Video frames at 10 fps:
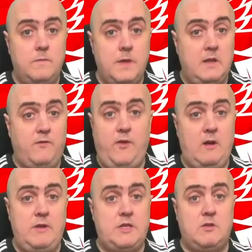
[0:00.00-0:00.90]
It's
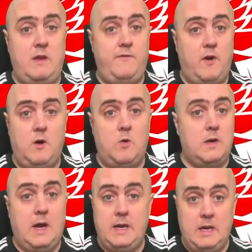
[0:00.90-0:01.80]
very straightforward.
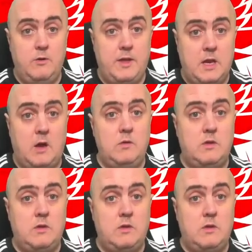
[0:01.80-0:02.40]
I know they're going